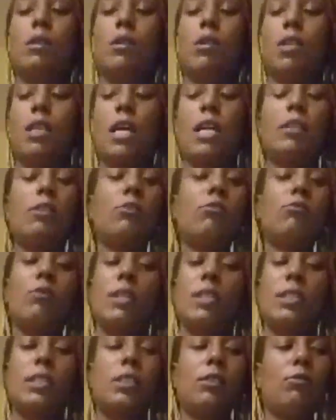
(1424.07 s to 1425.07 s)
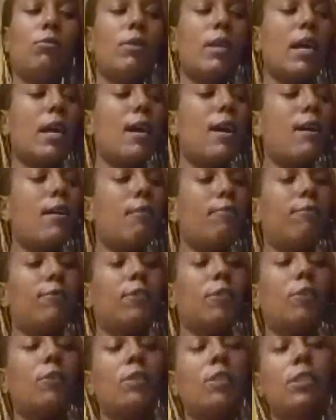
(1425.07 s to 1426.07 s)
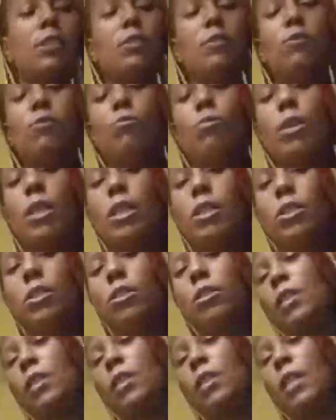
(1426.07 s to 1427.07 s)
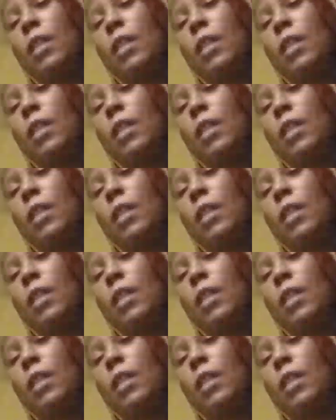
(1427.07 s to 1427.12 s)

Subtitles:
A lot of you, I see you have certain situations.